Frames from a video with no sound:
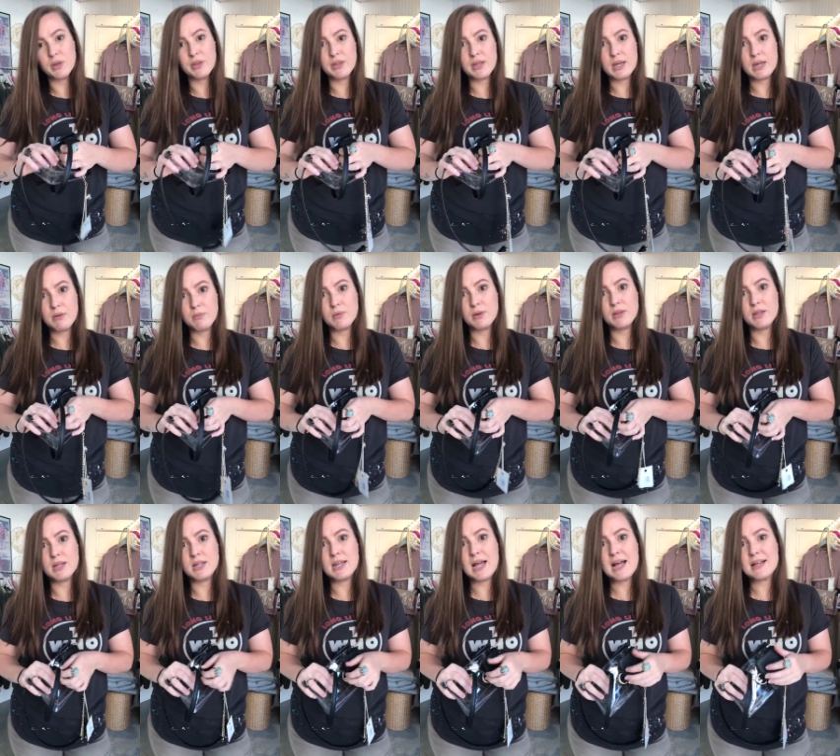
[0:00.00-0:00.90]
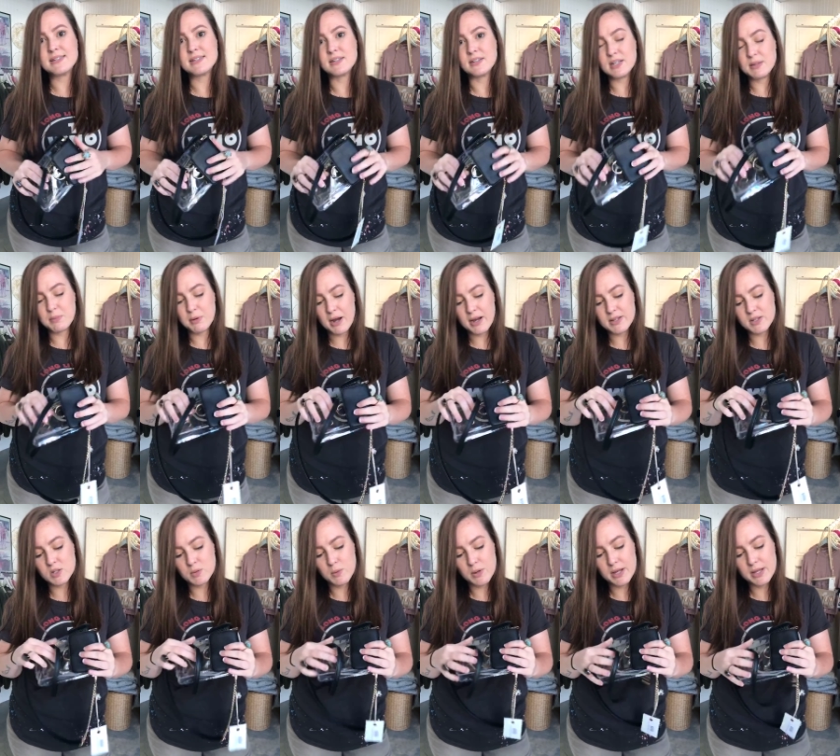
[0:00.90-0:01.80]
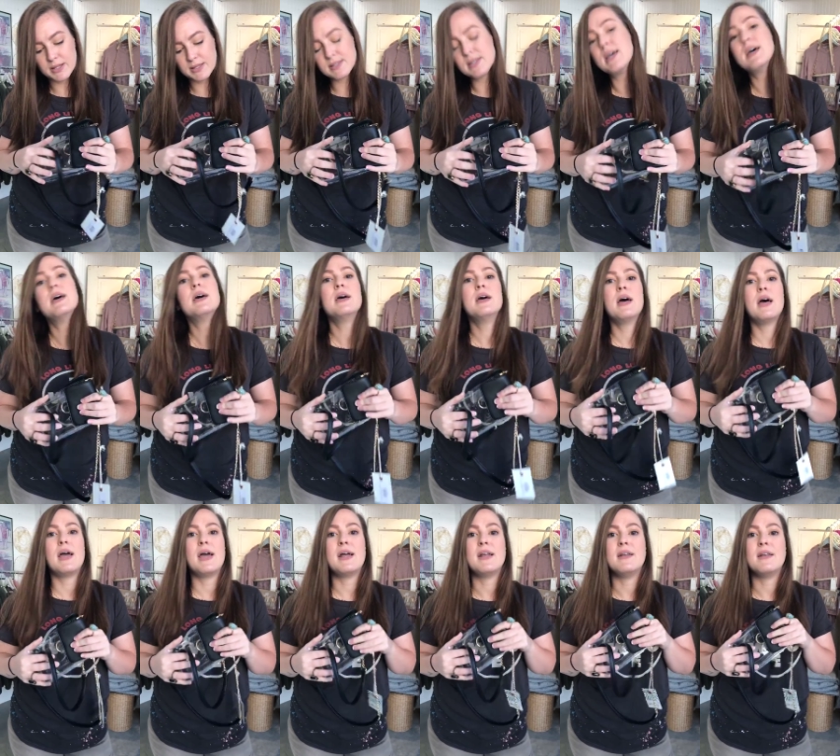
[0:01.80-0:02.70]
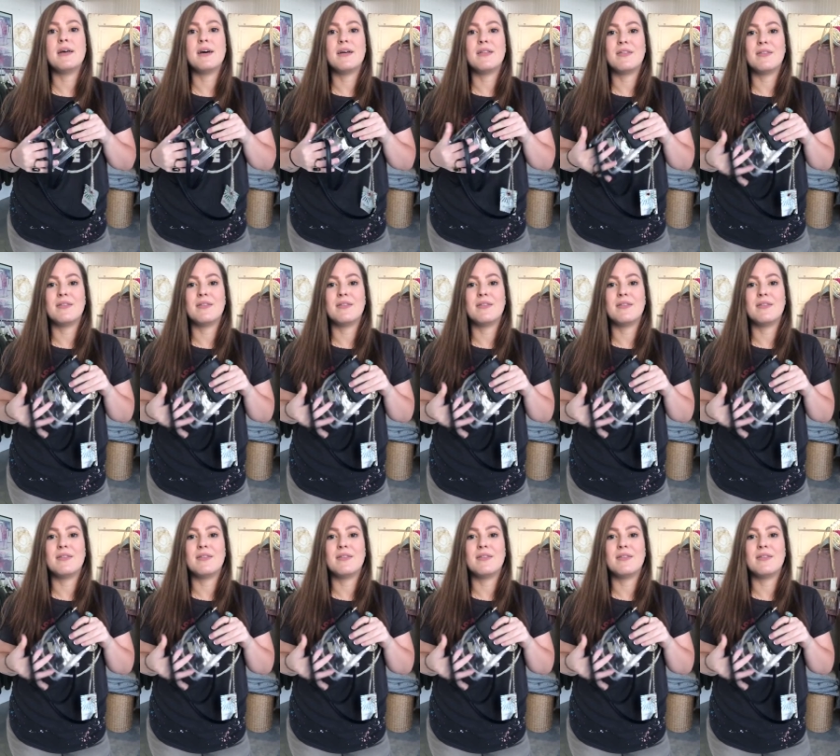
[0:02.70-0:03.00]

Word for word: really, really nastily priced ones. And